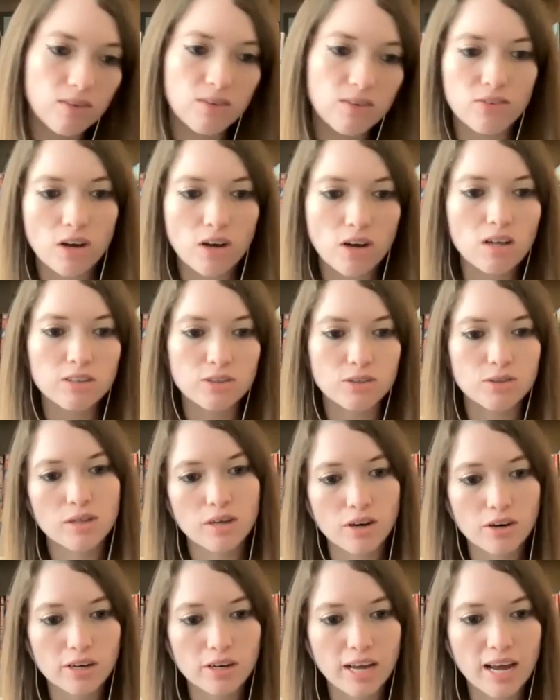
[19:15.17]
of knowledge do
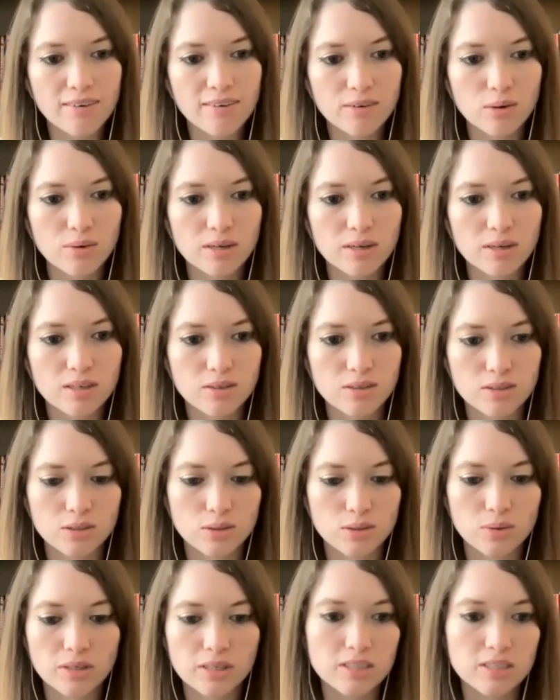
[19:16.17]
they already have going into the story,